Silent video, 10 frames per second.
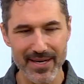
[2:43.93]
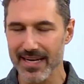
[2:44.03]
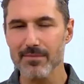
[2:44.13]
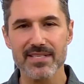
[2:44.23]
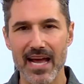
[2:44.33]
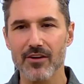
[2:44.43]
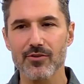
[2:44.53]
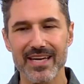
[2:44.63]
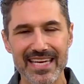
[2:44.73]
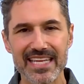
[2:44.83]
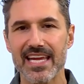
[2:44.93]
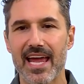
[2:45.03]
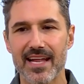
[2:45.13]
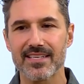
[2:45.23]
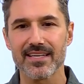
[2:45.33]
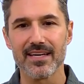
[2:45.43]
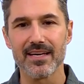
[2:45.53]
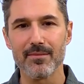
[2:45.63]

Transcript: when it comes down to it, in the end,